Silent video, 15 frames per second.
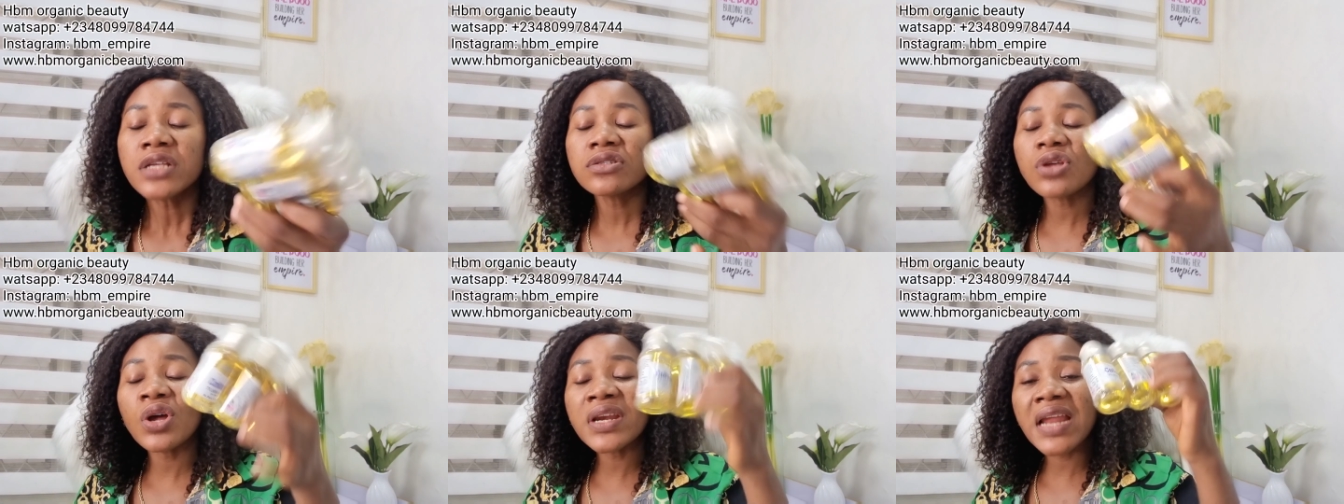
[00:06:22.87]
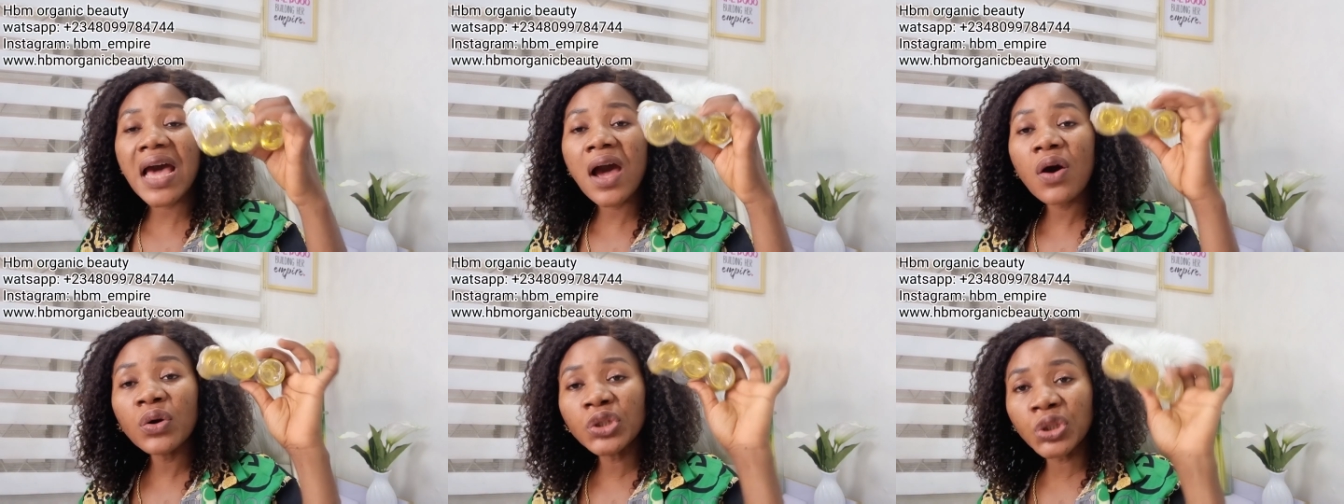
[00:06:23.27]
So
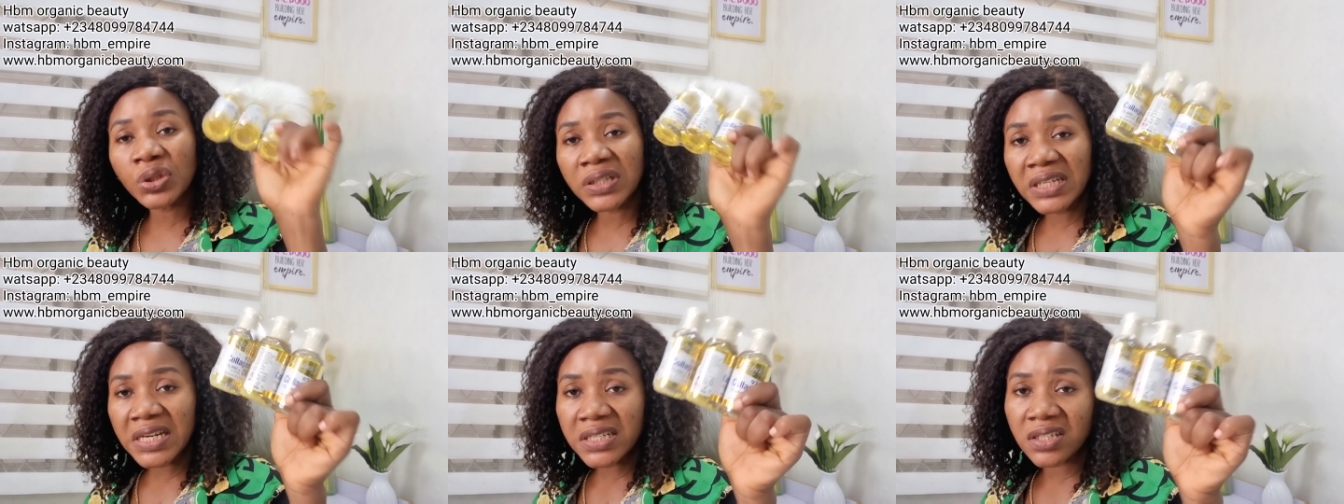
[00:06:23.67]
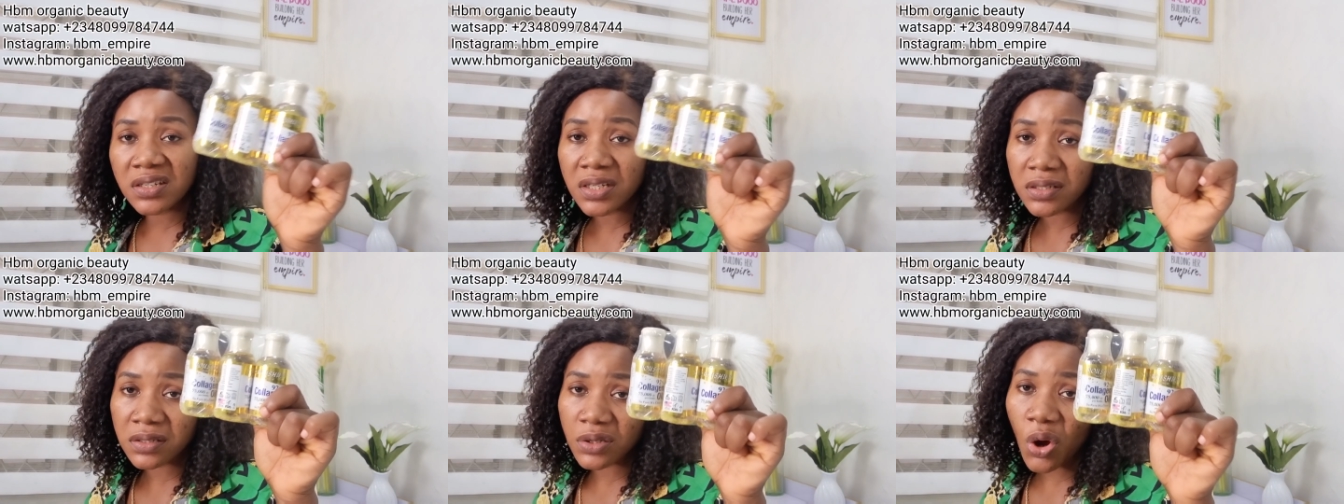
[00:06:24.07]
now you need
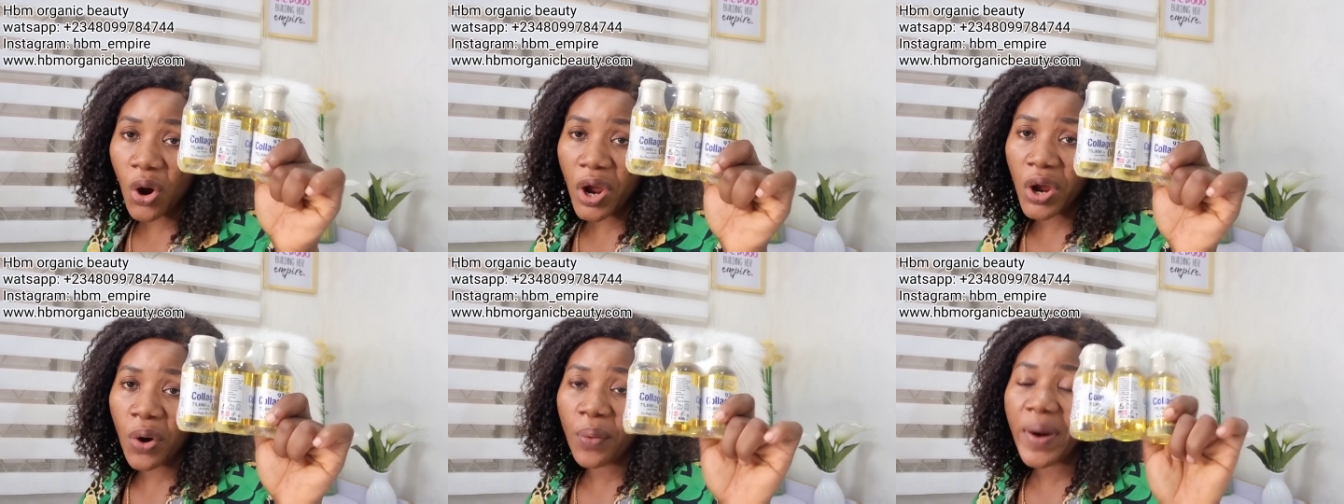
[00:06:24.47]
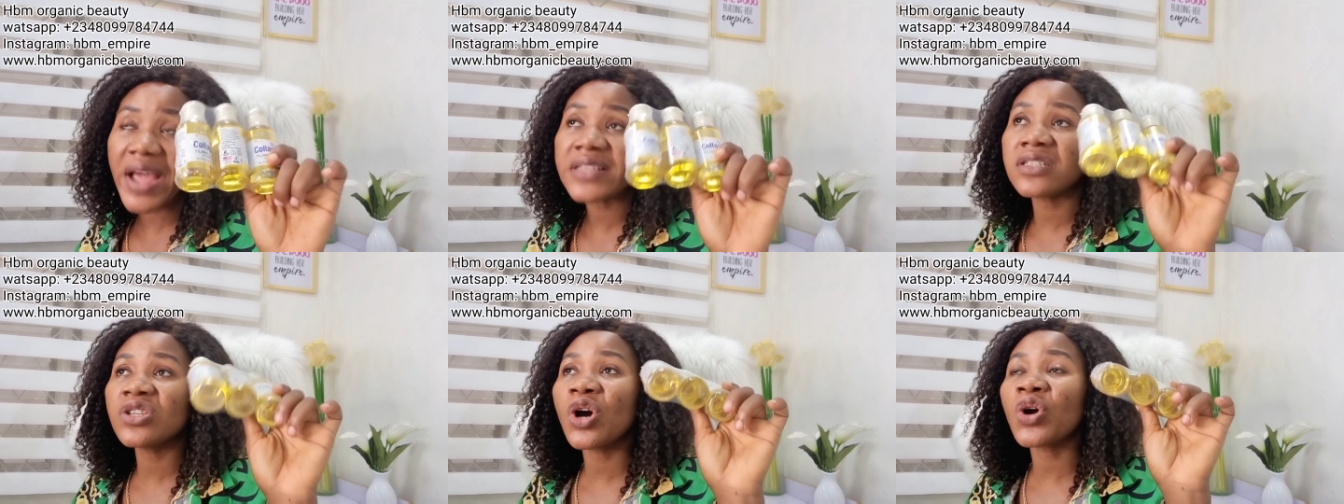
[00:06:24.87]
this oil, all
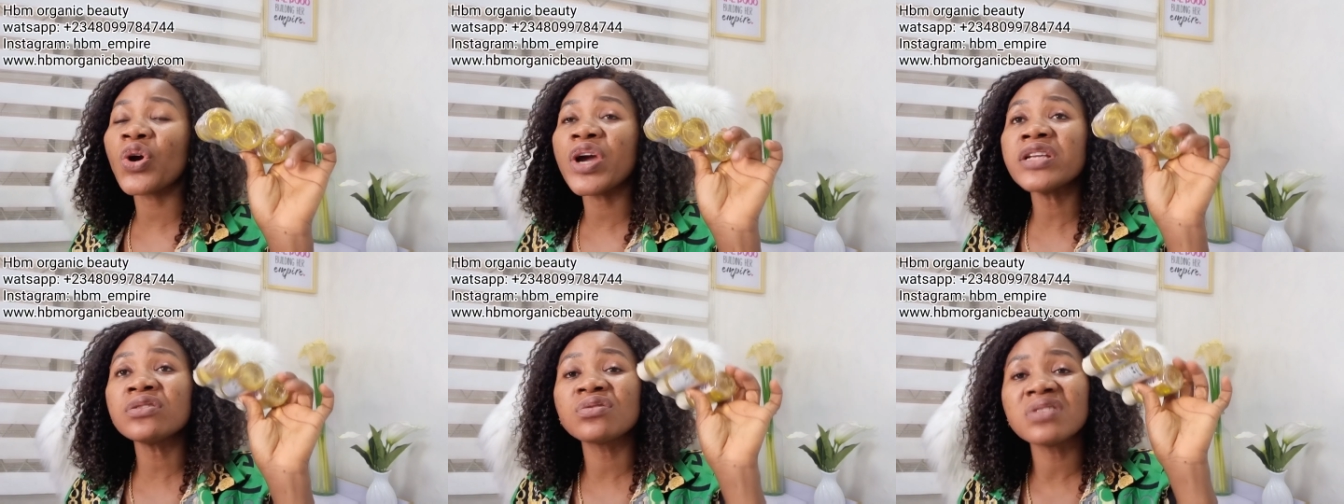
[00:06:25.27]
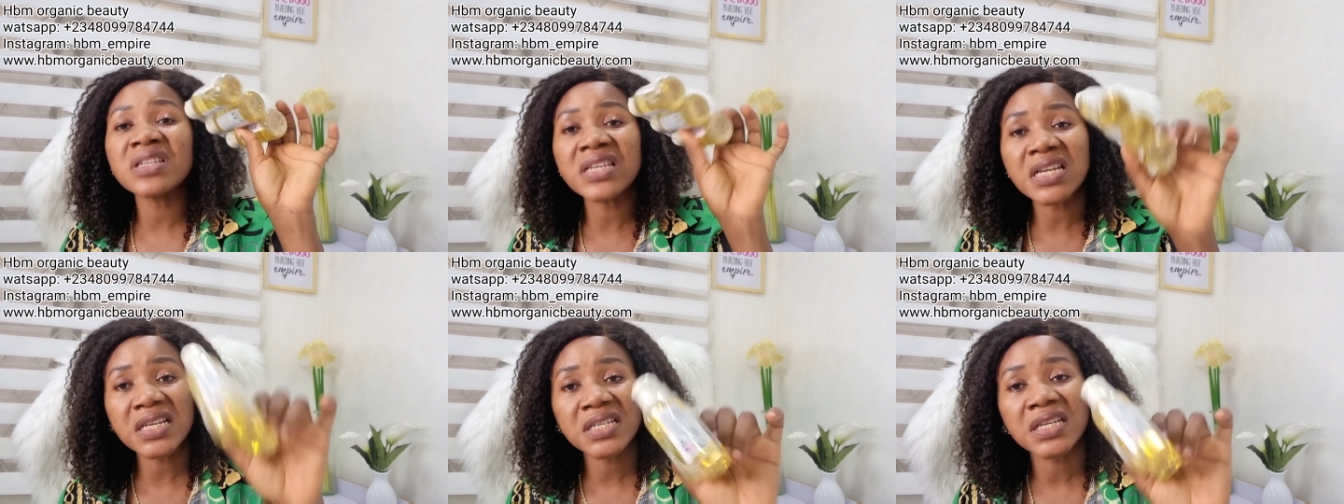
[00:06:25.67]
right? You're going to
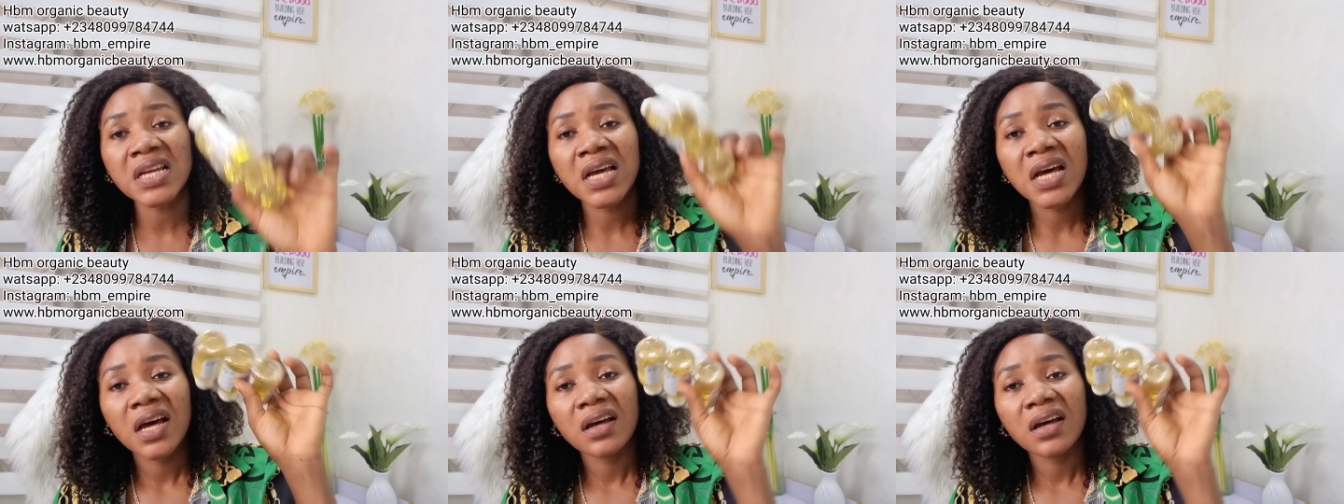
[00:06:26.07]
need